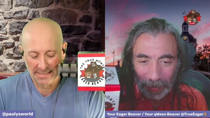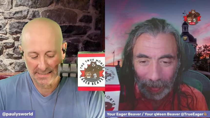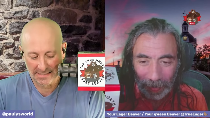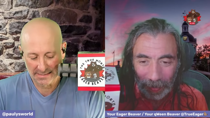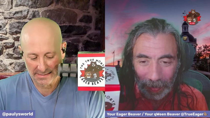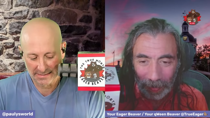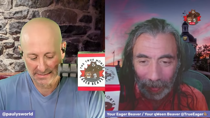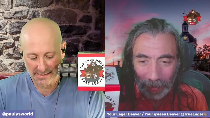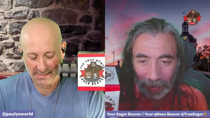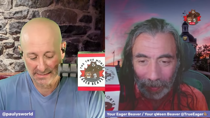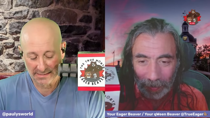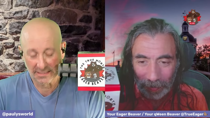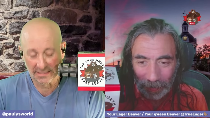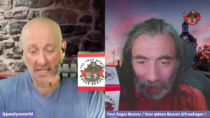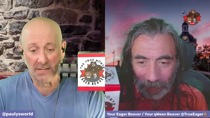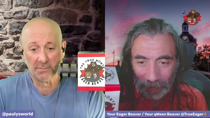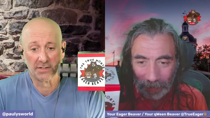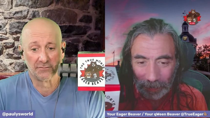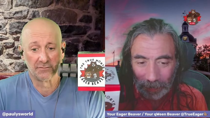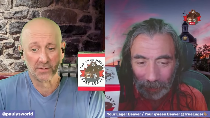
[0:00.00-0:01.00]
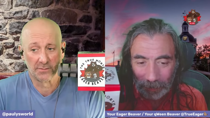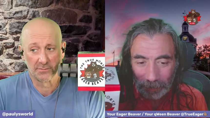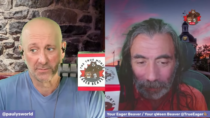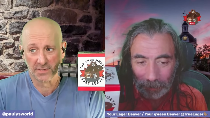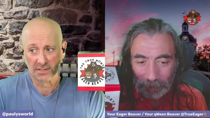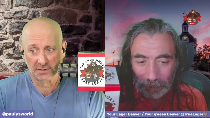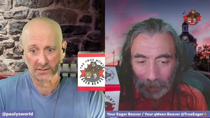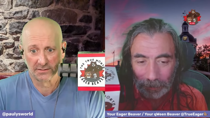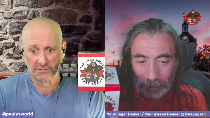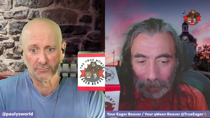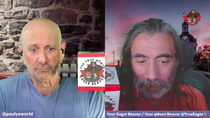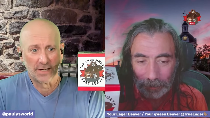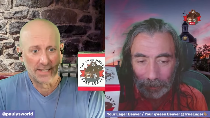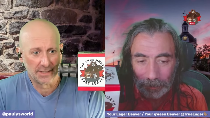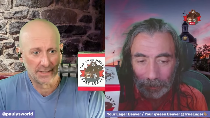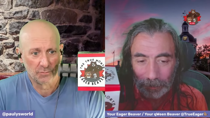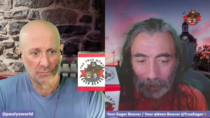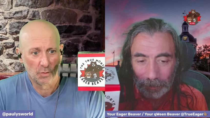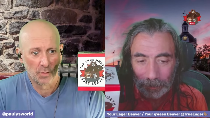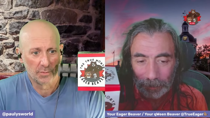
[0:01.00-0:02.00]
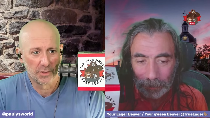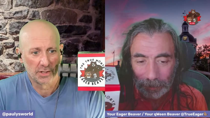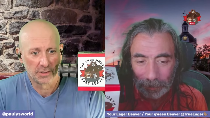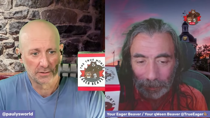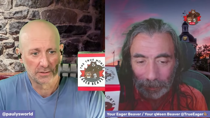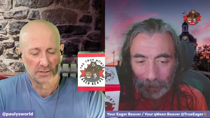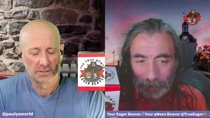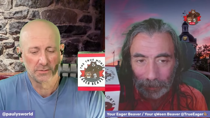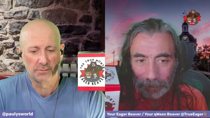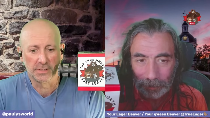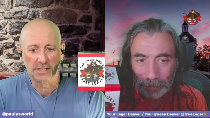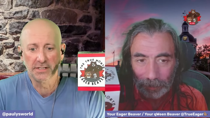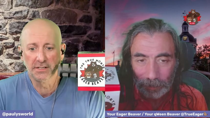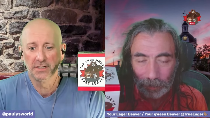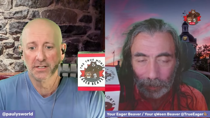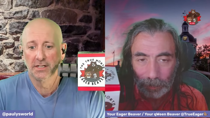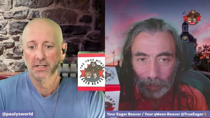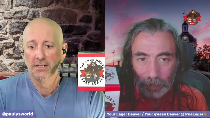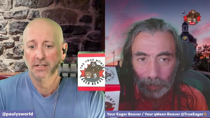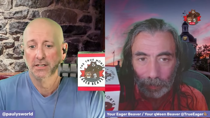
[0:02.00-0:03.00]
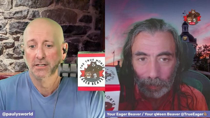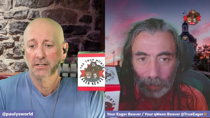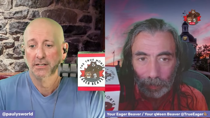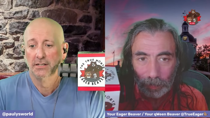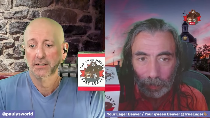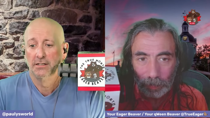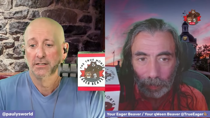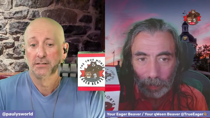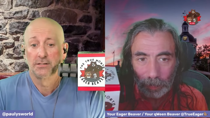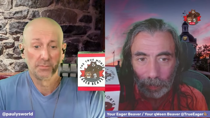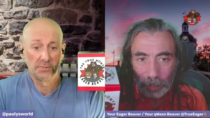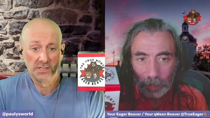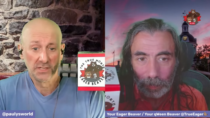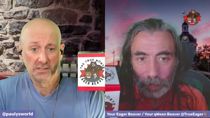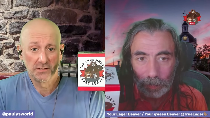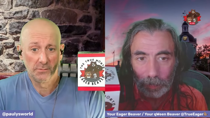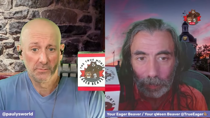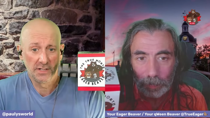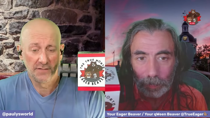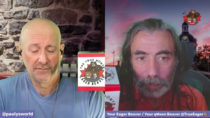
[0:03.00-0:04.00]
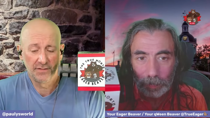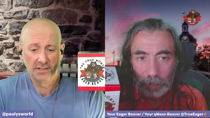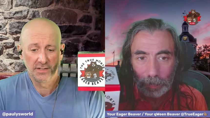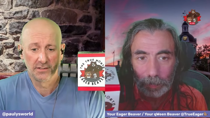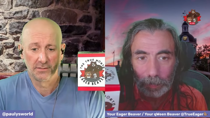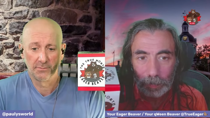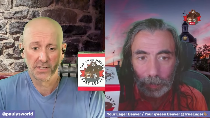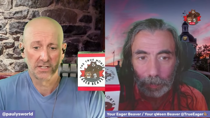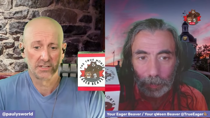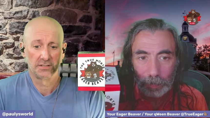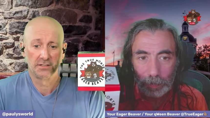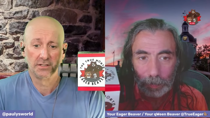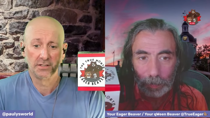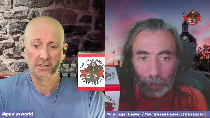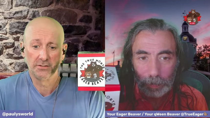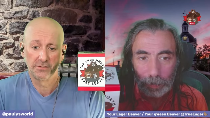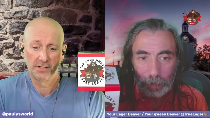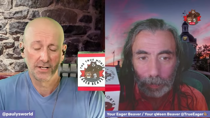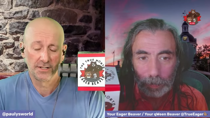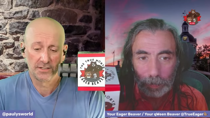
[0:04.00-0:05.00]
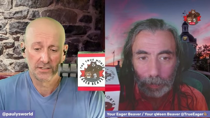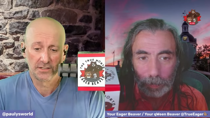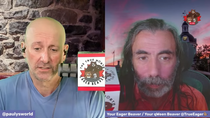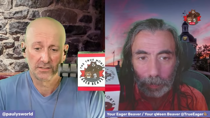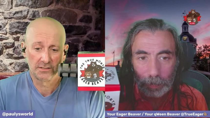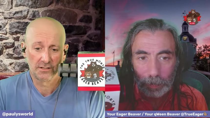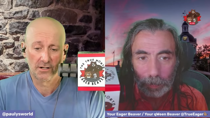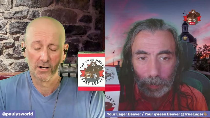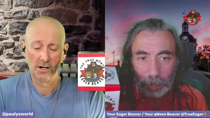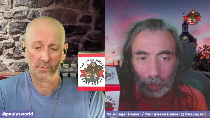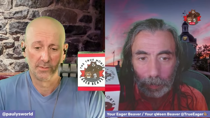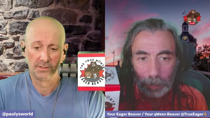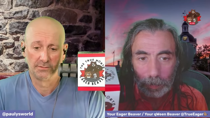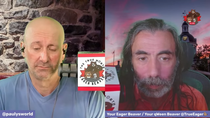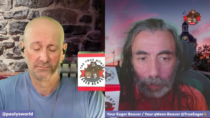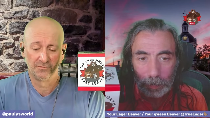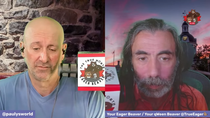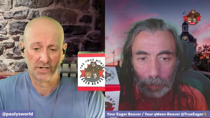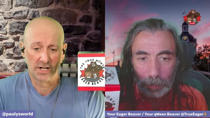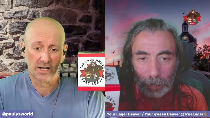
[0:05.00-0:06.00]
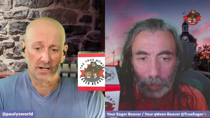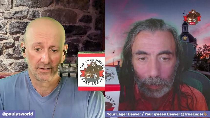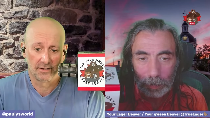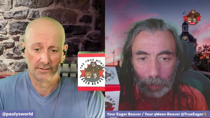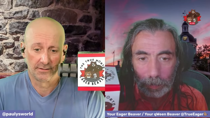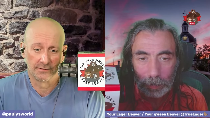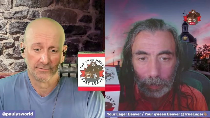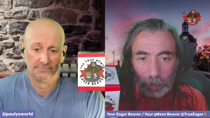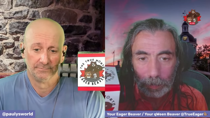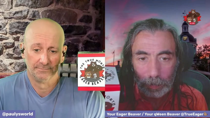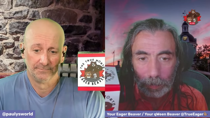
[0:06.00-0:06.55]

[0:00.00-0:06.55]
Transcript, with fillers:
Speaker 1: this statement from this random woman on the street. So please don't be offended, because in the UK, this is common vernacular.